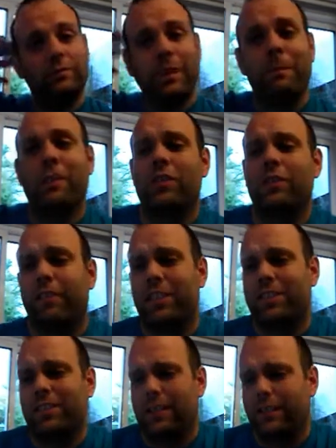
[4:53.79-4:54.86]
and measure the
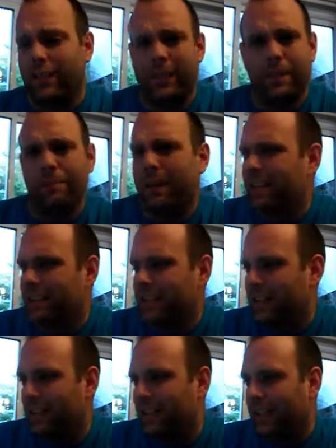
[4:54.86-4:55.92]
velocity of that. It might
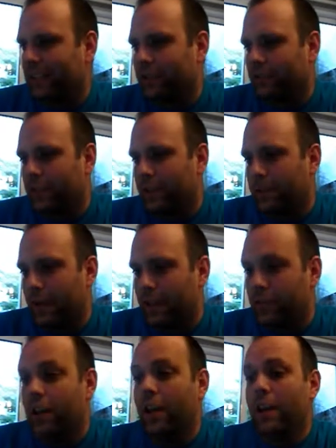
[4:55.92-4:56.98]
say that later on in the
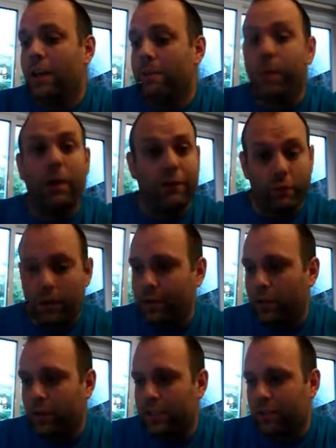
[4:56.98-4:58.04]
page. But if you have a
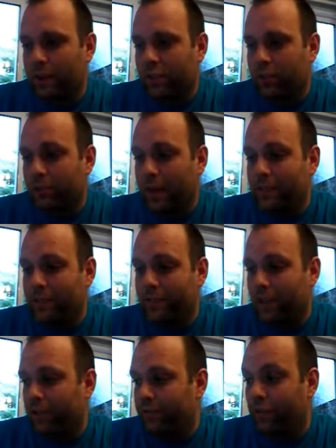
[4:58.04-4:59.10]
go at the question, page
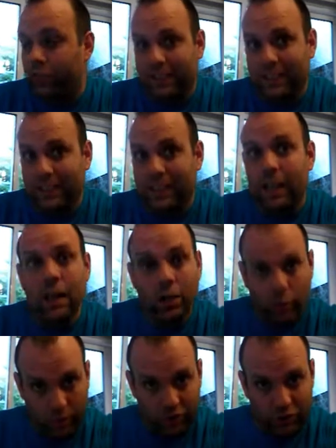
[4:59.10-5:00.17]
14,
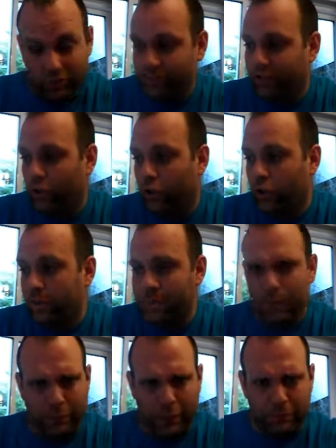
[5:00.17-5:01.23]
question 4,
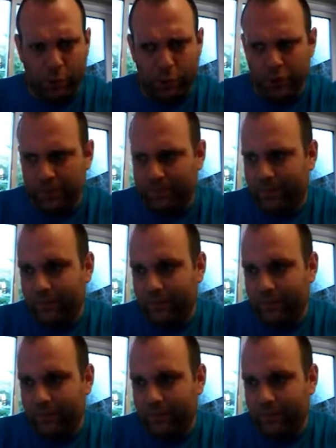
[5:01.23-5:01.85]
press pause.